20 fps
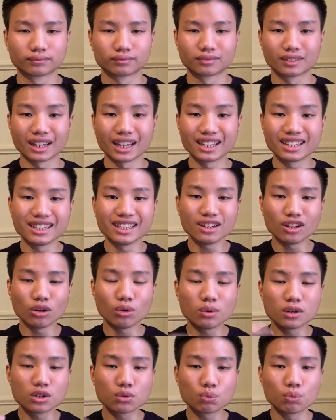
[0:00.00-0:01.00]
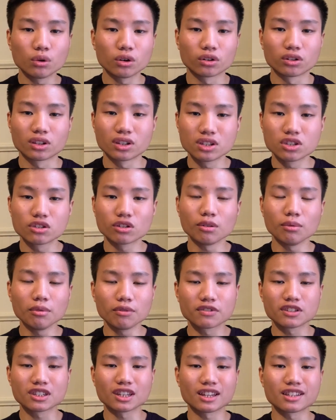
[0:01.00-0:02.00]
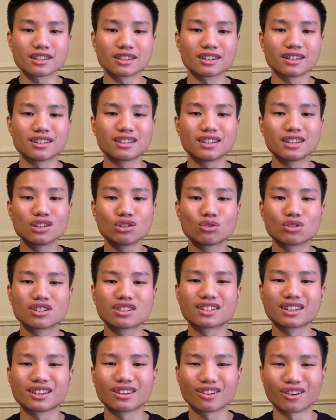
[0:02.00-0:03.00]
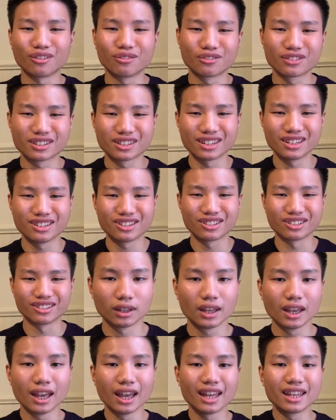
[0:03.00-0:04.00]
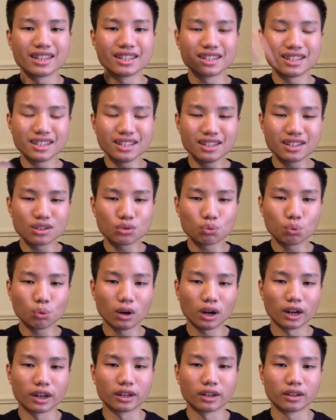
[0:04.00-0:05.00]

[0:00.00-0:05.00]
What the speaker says: And it always works in terms of starting an interesting conversation. And here's why.